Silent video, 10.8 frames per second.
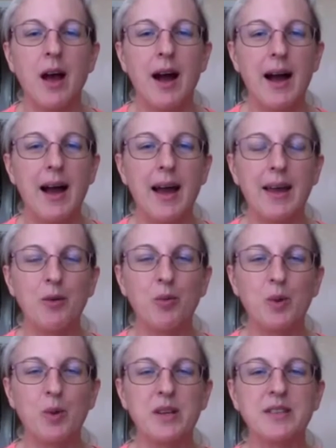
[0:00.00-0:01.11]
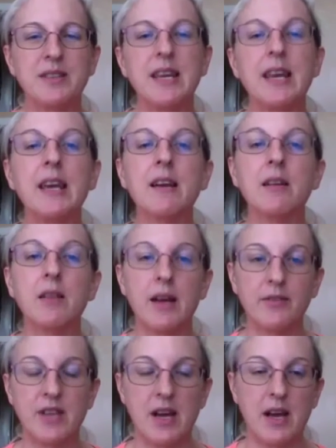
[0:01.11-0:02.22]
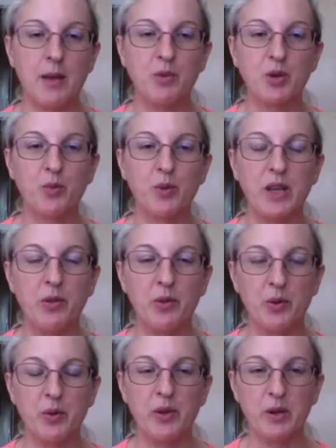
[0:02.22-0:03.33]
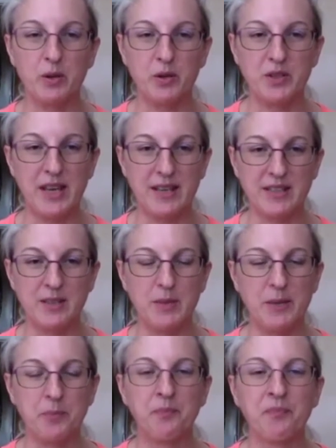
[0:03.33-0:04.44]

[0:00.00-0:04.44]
I was taking a lot of time to read through the Old Testament